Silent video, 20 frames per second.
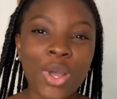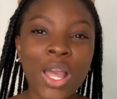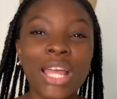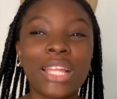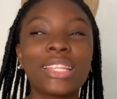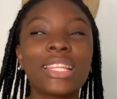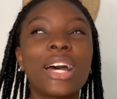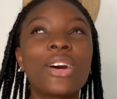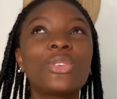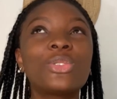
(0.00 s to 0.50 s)

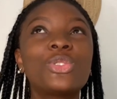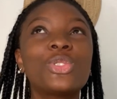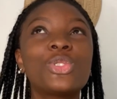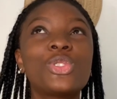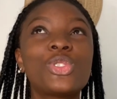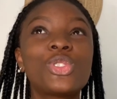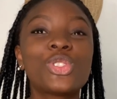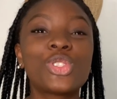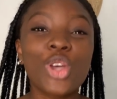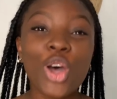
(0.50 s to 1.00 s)
Now, the
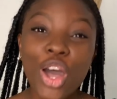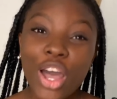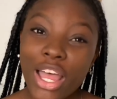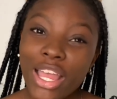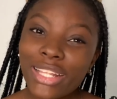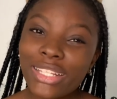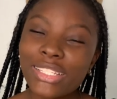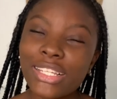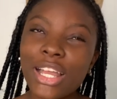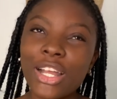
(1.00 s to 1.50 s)

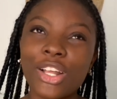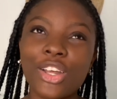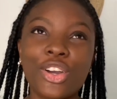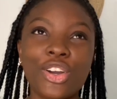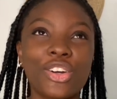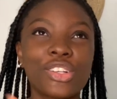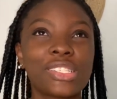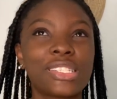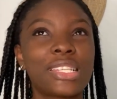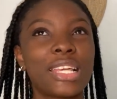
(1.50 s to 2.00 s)
third
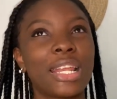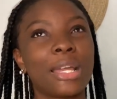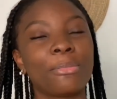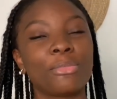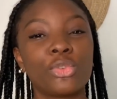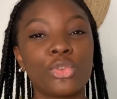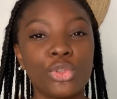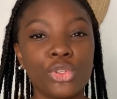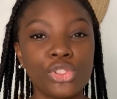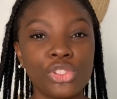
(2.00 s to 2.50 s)
course that I'm
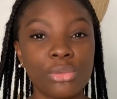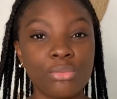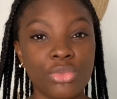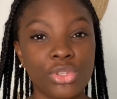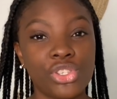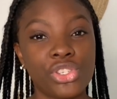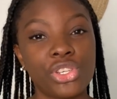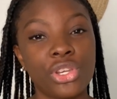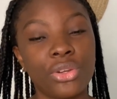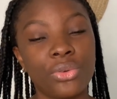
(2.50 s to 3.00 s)
going to be
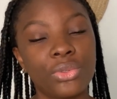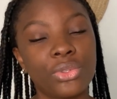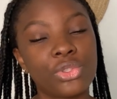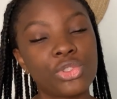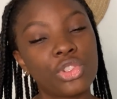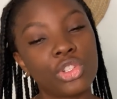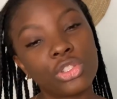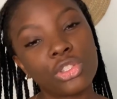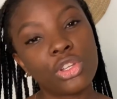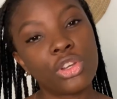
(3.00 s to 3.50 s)
sharing, the
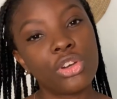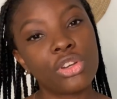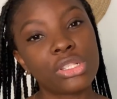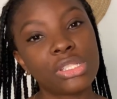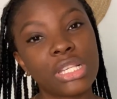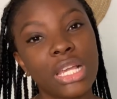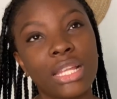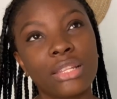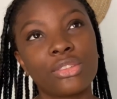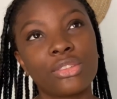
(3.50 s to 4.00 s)
third course for